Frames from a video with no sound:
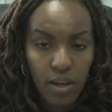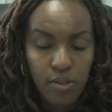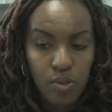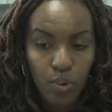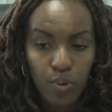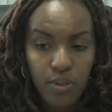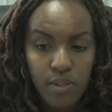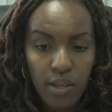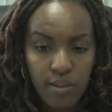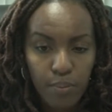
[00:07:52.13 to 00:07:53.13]
So these
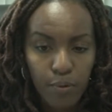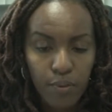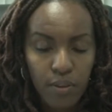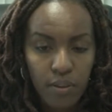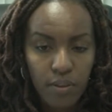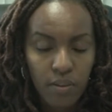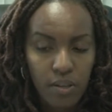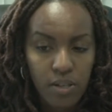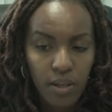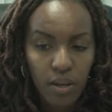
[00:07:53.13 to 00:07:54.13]
are some of the things
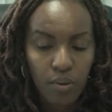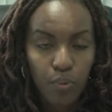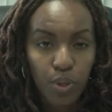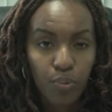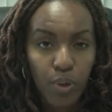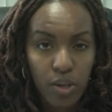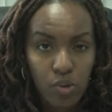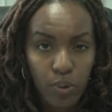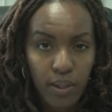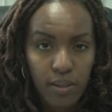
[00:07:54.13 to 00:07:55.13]
that we are
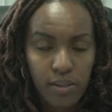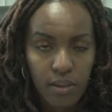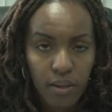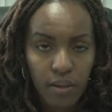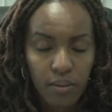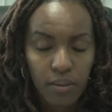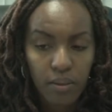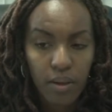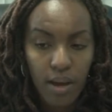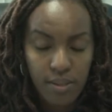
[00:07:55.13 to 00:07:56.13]
doing as
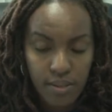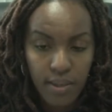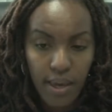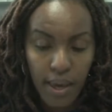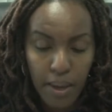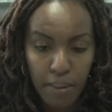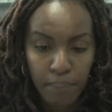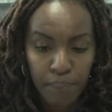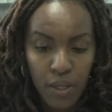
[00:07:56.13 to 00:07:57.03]
KM.